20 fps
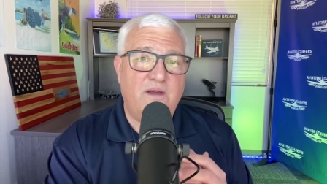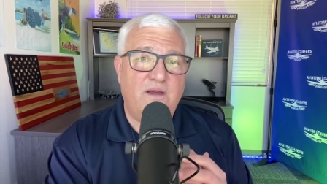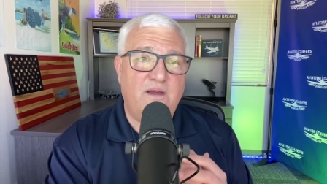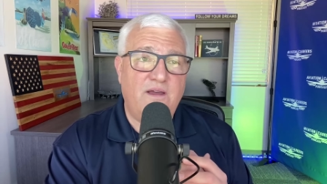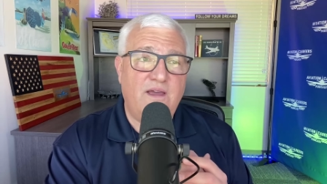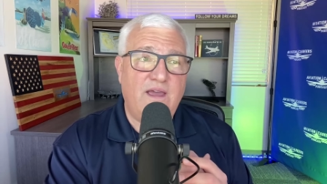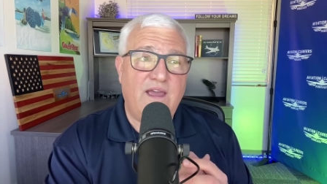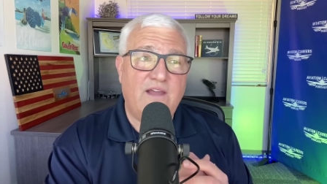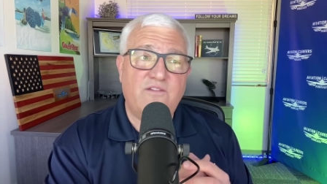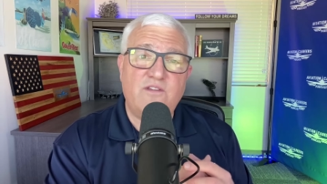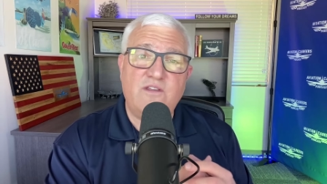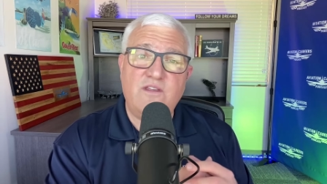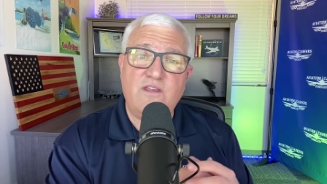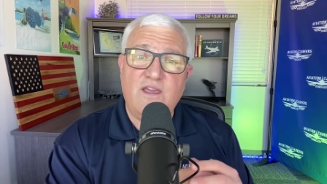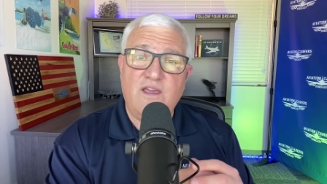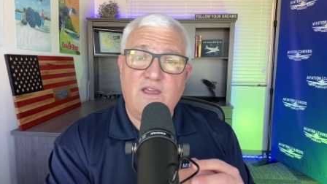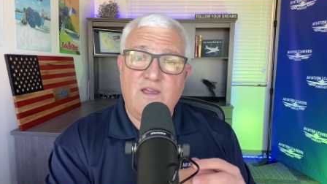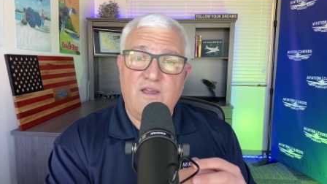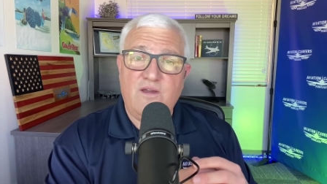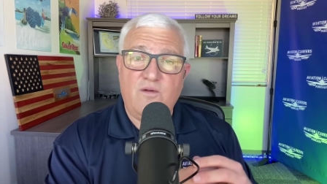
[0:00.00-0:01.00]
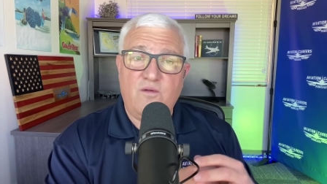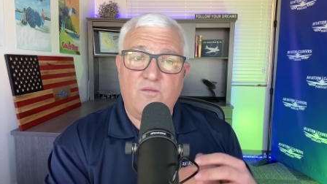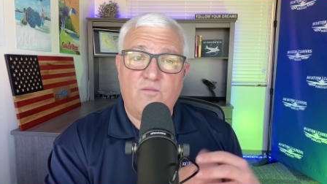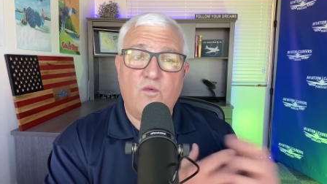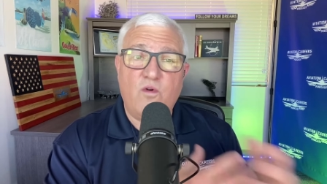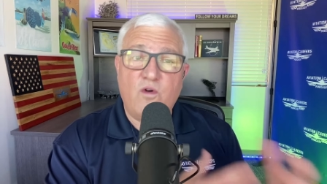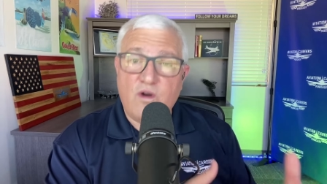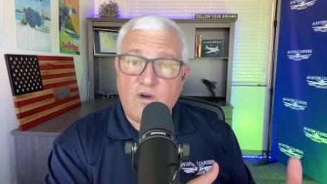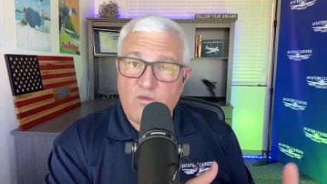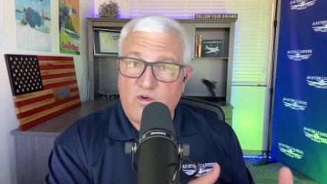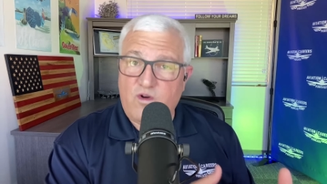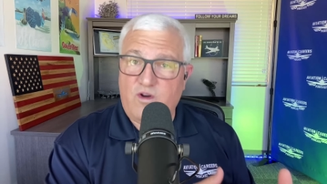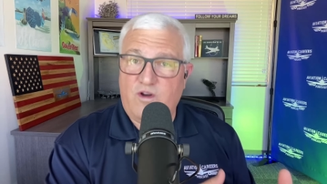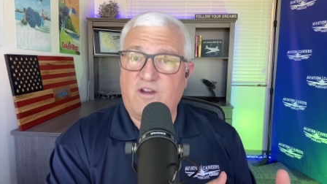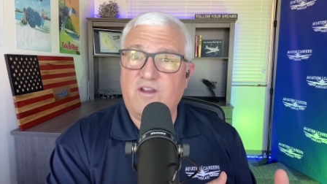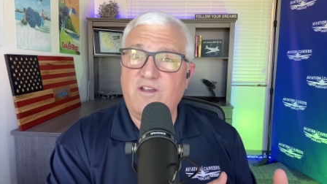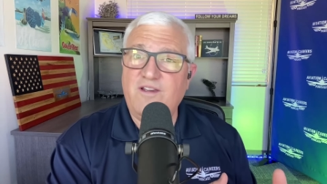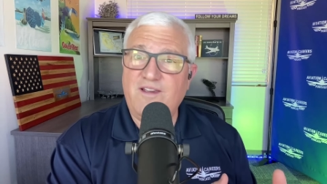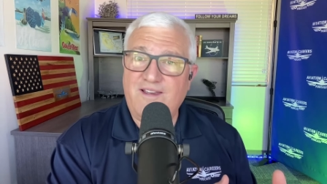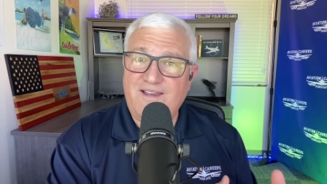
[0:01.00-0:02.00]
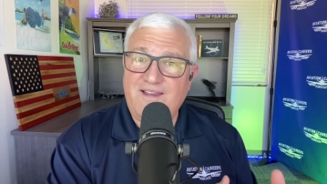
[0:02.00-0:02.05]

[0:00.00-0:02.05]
actually more work